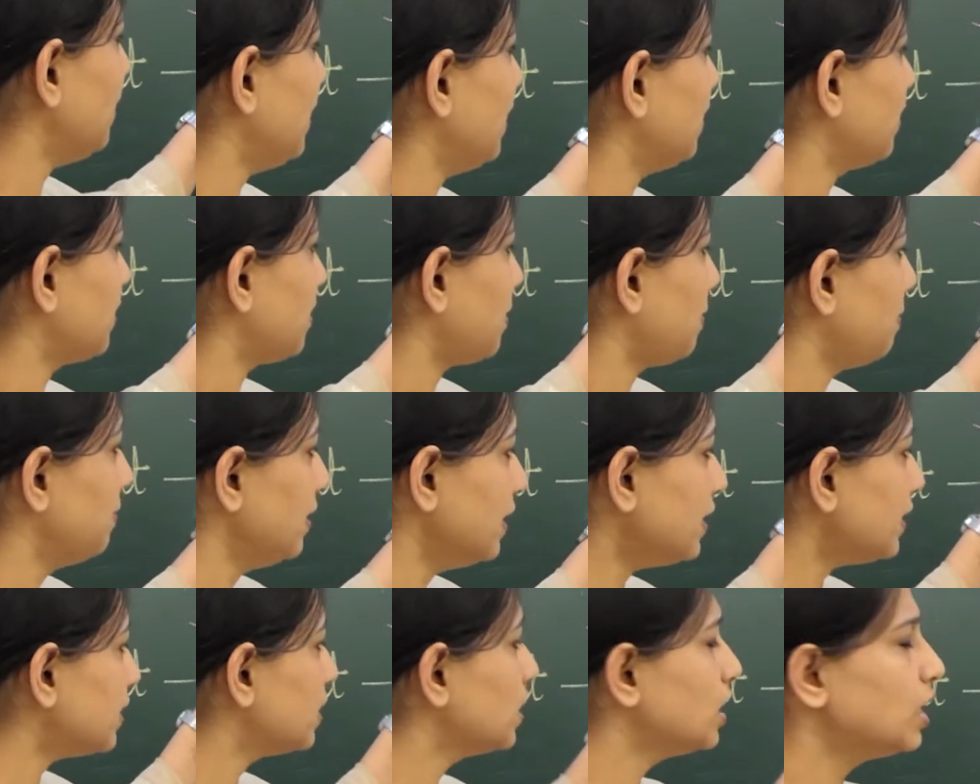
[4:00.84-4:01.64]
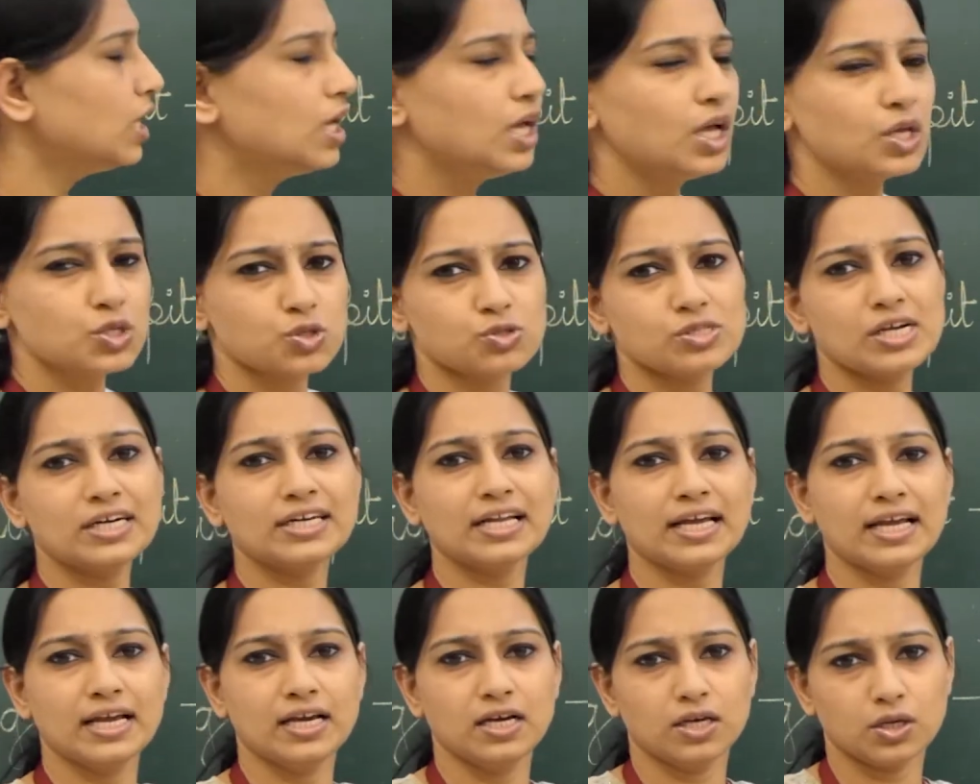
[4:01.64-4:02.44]
layer a bit so that
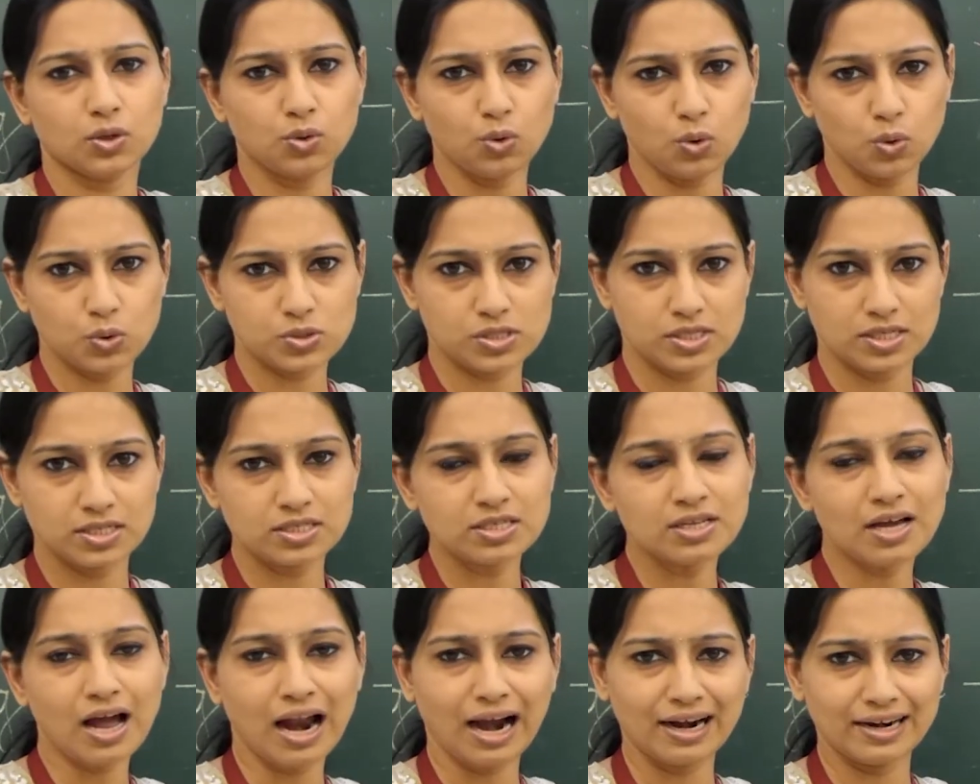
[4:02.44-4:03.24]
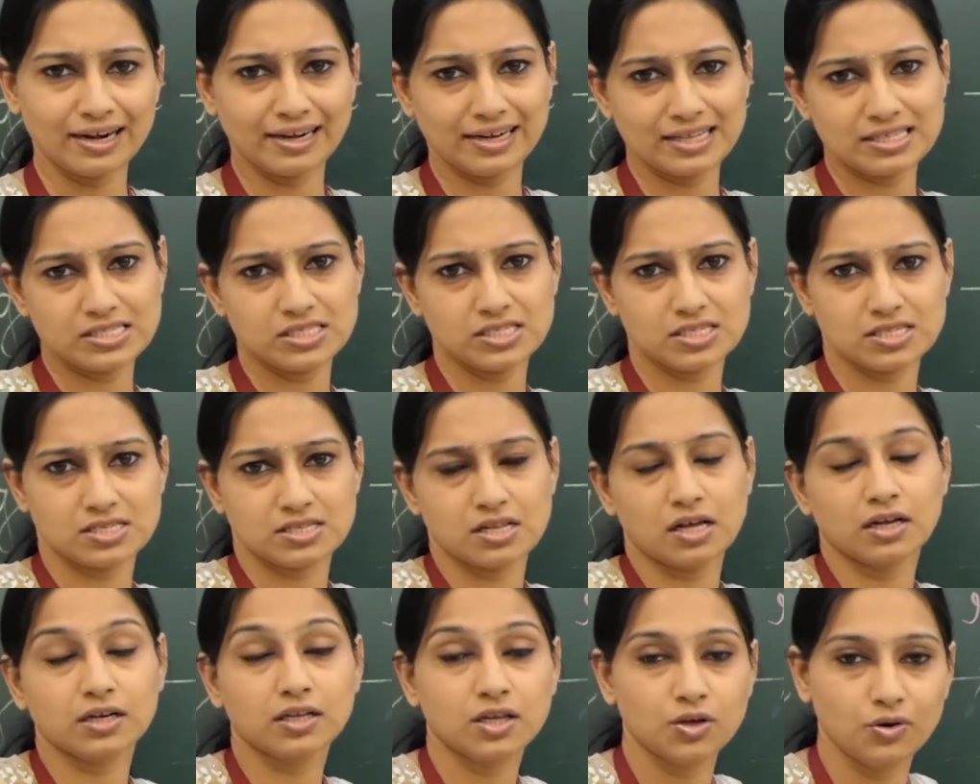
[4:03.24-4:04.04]
air goes in and it is just
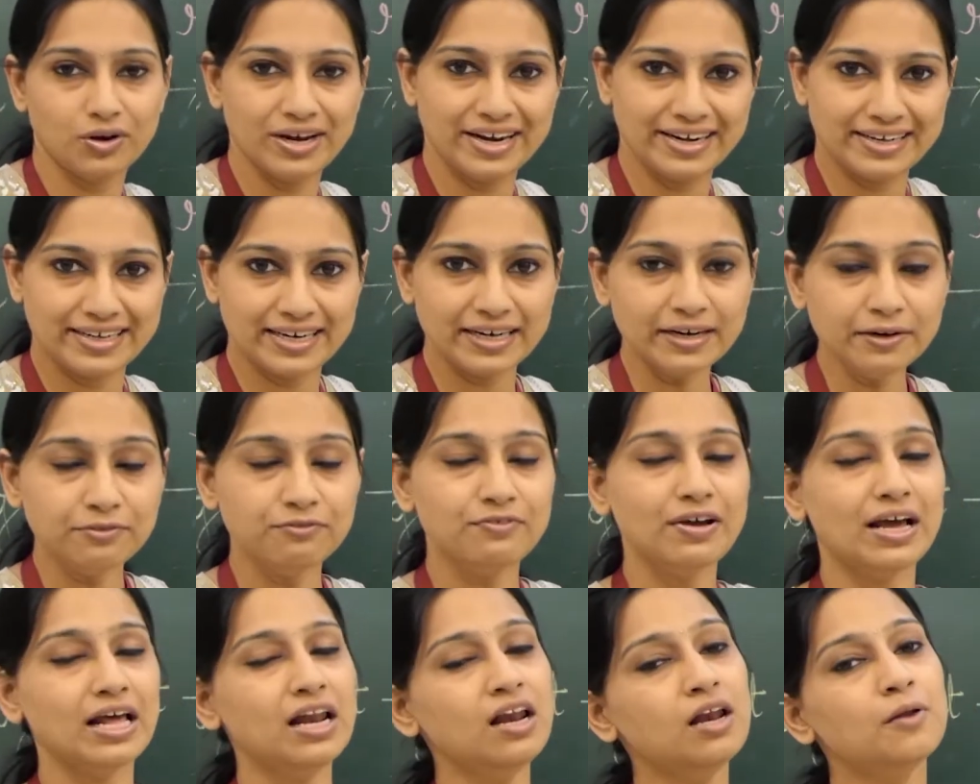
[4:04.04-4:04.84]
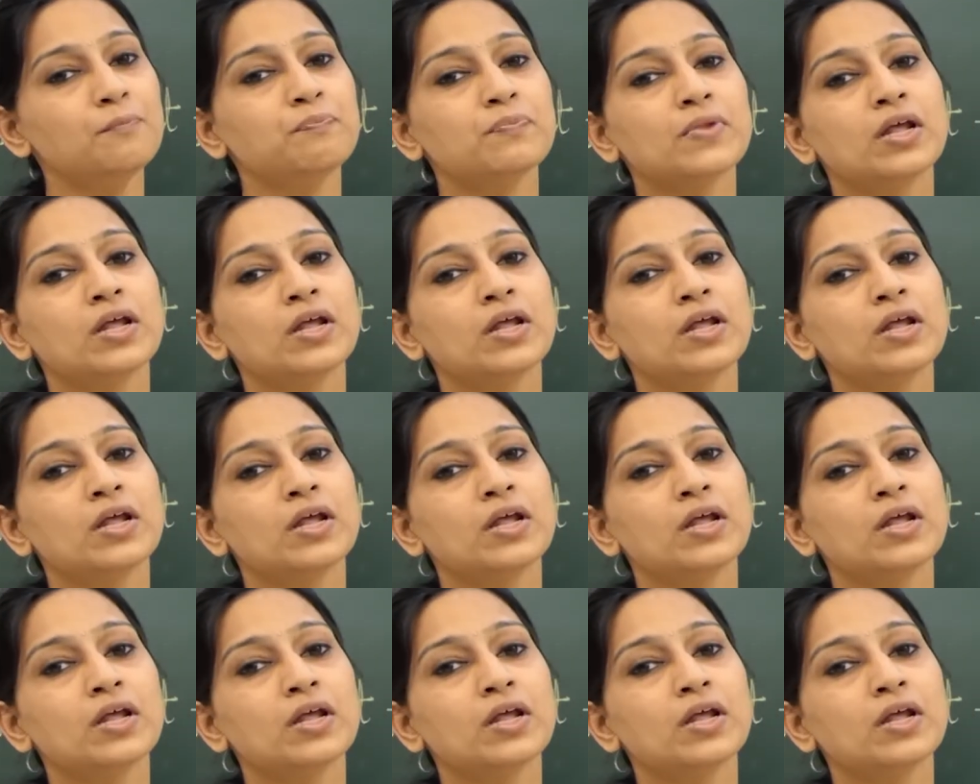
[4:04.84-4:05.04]
circulated well.